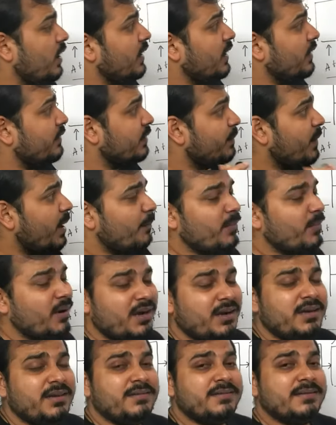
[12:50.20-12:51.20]

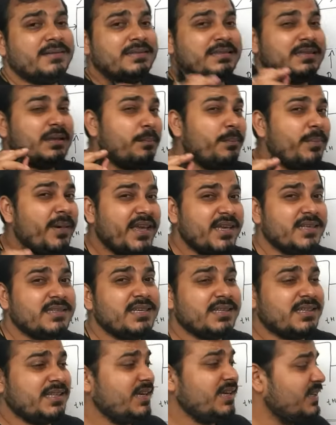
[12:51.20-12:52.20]
remember the
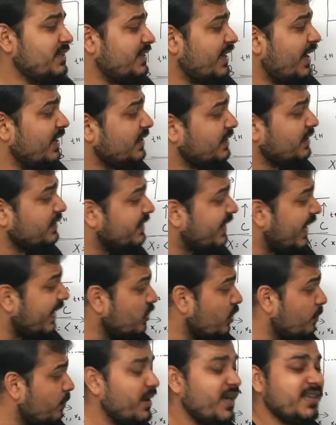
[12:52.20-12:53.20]
basic thing is that
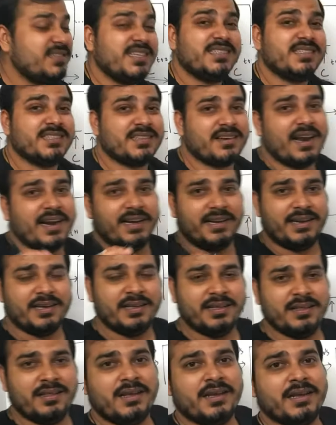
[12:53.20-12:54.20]
get your basics right
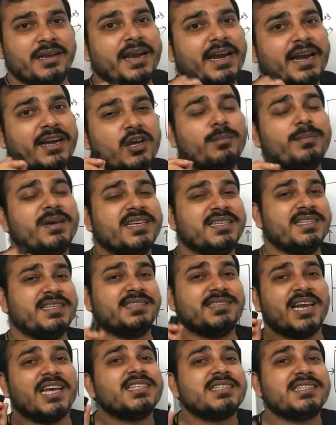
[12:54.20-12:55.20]
get your
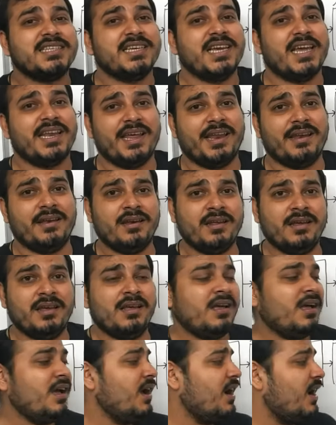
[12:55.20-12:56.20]
basics like CNN
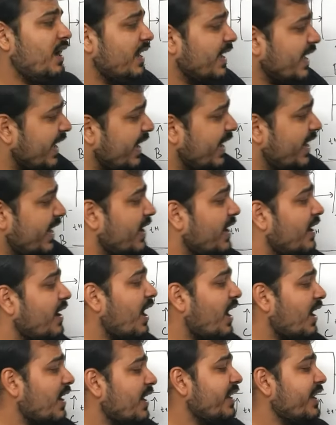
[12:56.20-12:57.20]
ANN
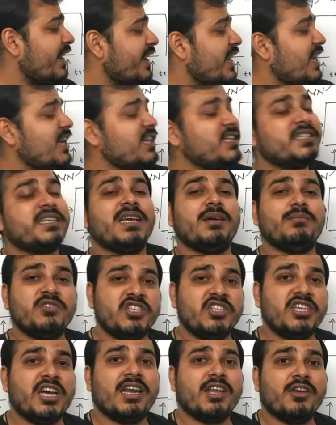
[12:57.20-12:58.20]
RNN LSTM
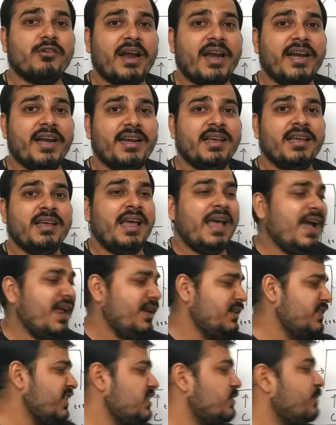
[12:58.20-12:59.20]
GRU right
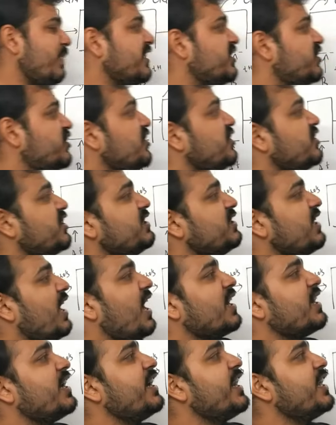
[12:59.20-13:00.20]
and just by changing the
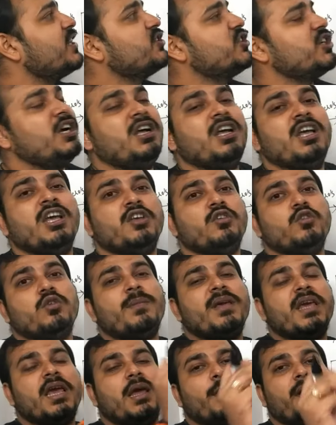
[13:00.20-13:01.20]
architecture
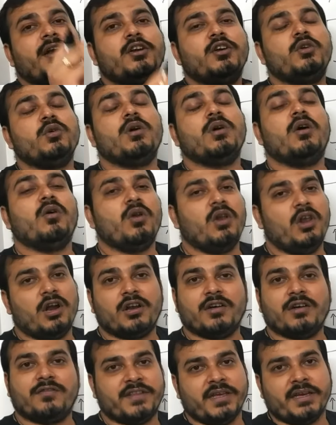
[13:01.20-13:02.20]
you'll be able to do a whole
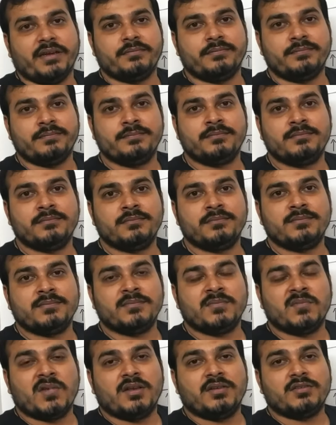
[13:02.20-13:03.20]
lot of thing
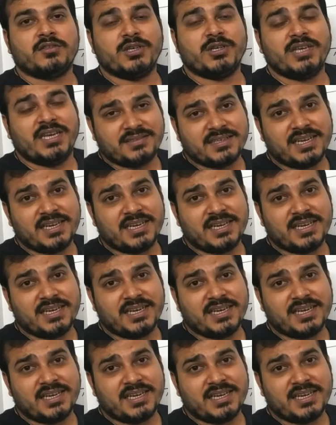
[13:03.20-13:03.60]
so yes